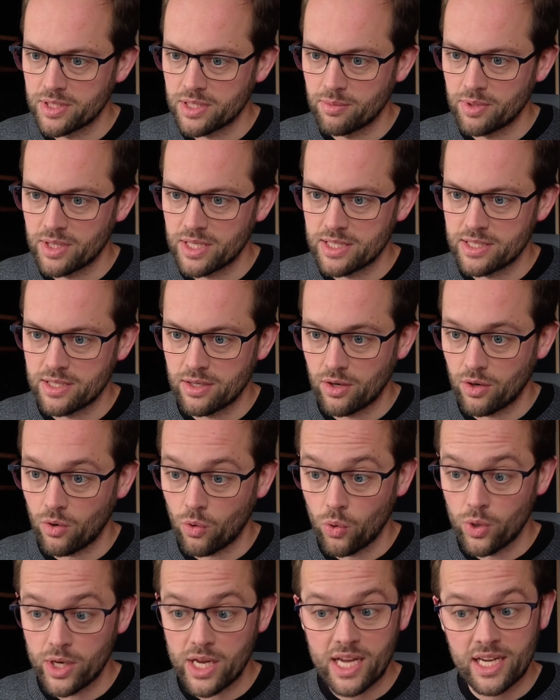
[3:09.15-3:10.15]
Some of these
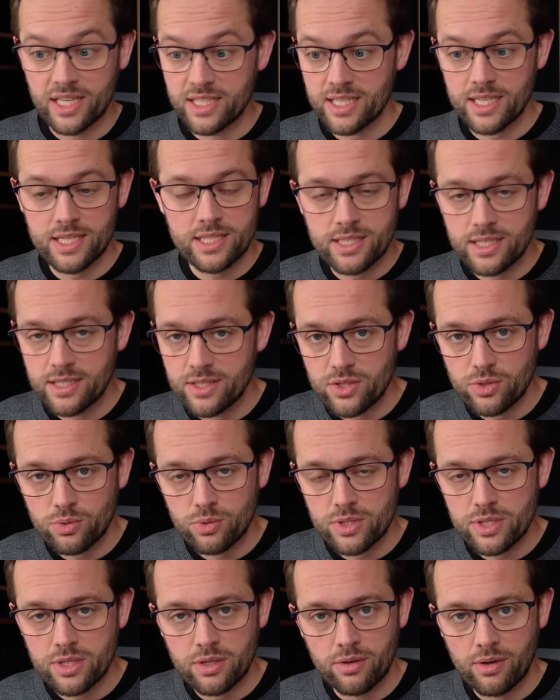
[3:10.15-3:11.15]
already exist in
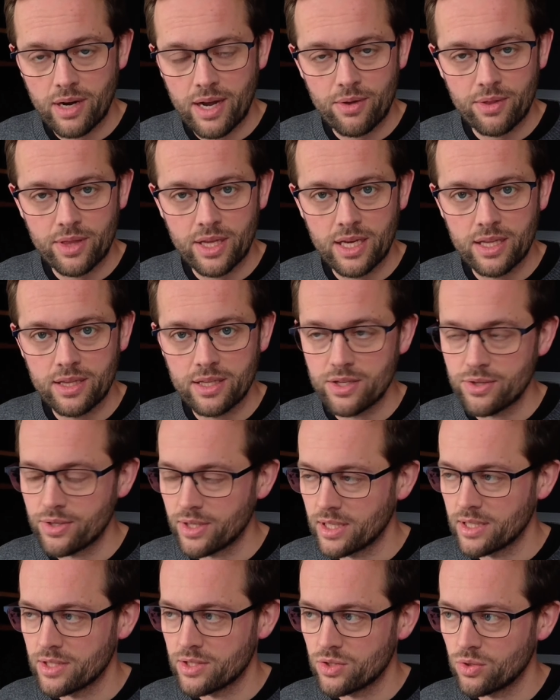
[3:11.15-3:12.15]
tools that are out there that you
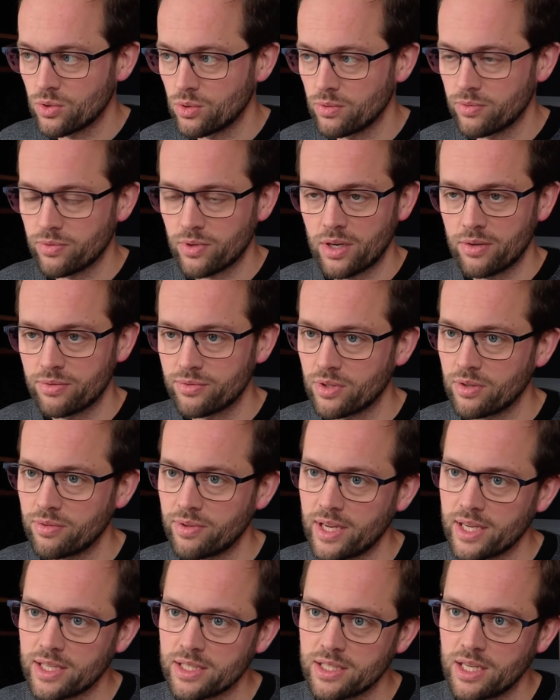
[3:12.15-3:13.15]
can install for After
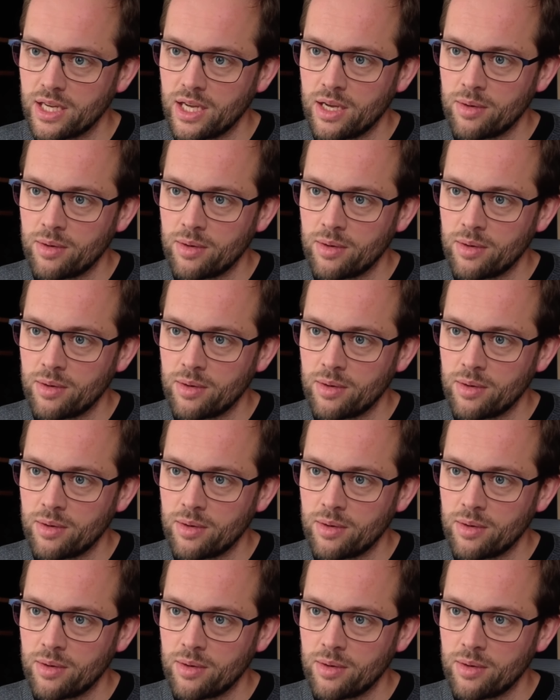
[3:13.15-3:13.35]
Effects,